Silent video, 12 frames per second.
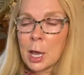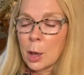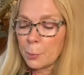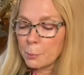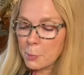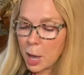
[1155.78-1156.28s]

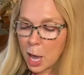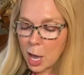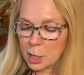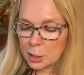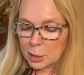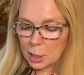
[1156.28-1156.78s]

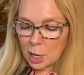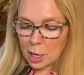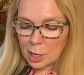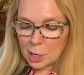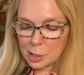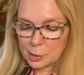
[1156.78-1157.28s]
But
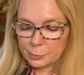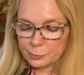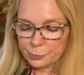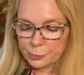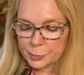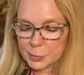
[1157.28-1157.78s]

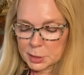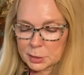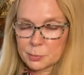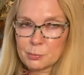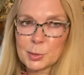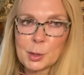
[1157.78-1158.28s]

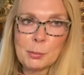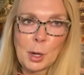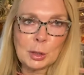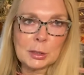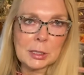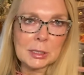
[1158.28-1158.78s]
the
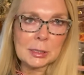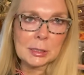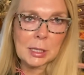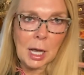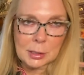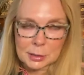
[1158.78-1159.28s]
most
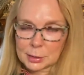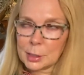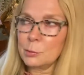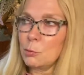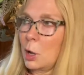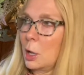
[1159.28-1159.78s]

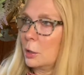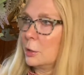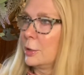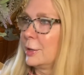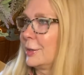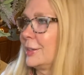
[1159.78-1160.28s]
disgusting one
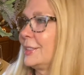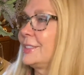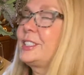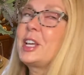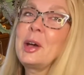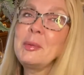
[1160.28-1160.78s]

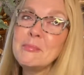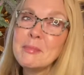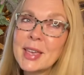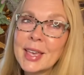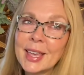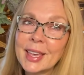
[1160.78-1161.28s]
to
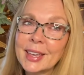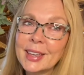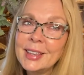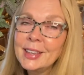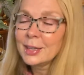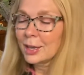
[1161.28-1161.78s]

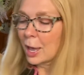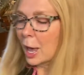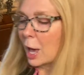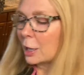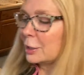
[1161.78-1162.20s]
me out of